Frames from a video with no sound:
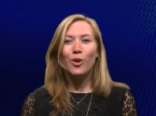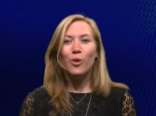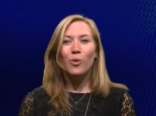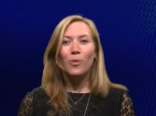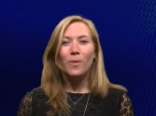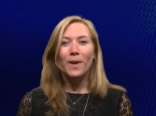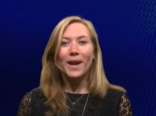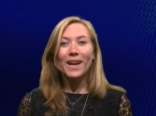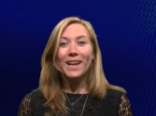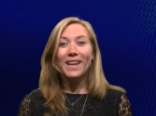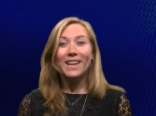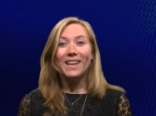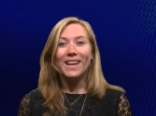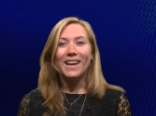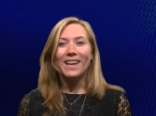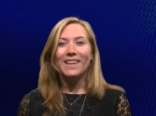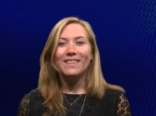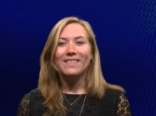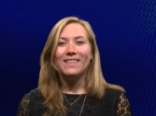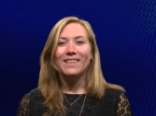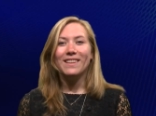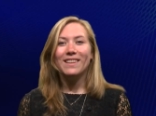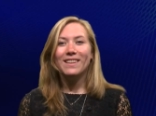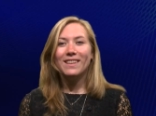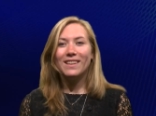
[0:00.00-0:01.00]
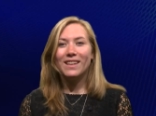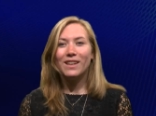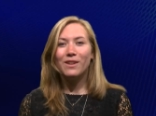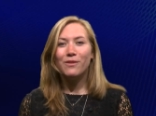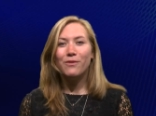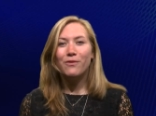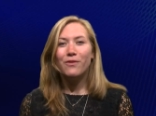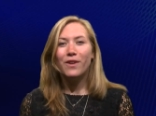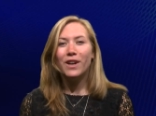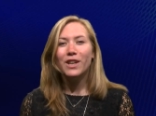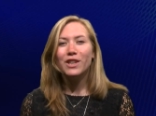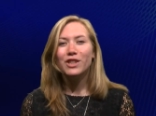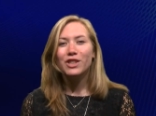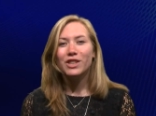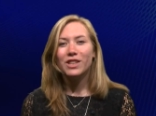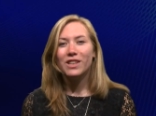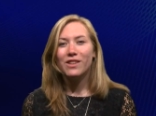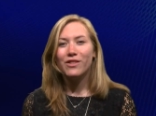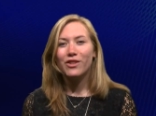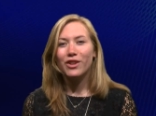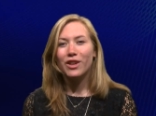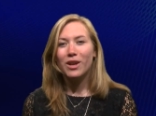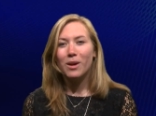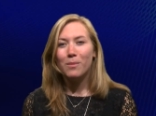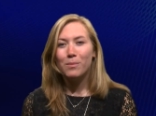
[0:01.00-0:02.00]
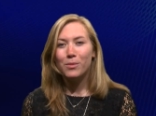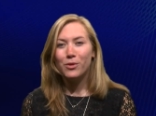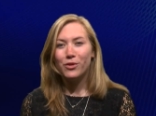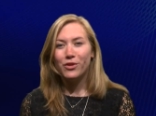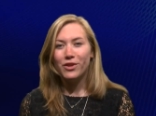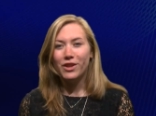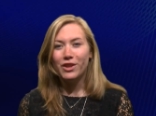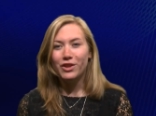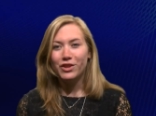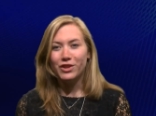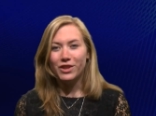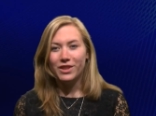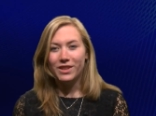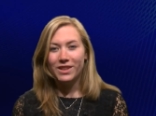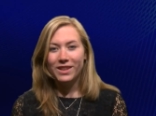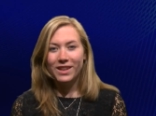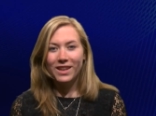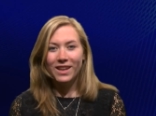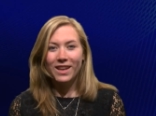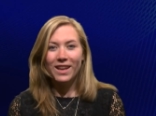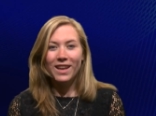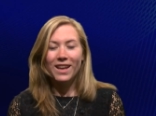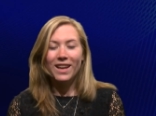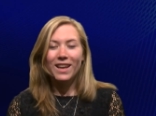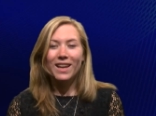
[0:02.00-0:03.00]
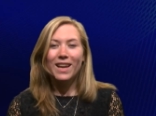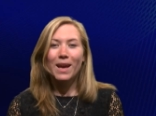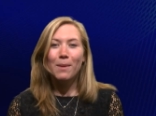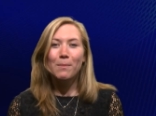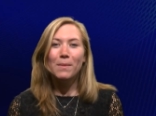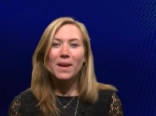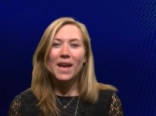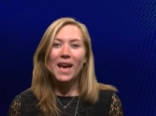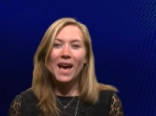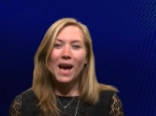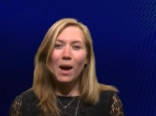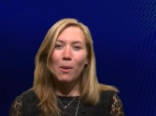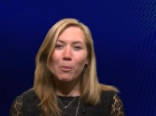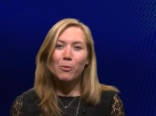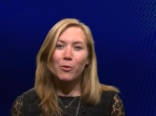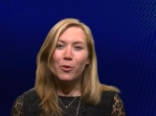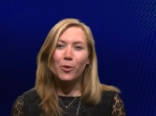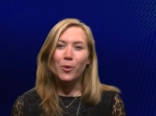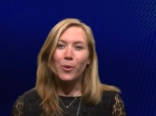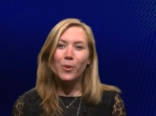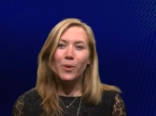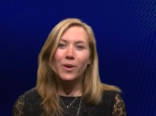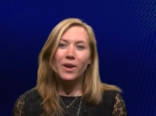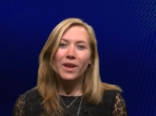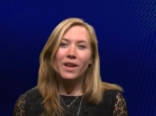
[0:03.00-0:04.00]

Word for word: Recognizing that a function is a composition can be helpful,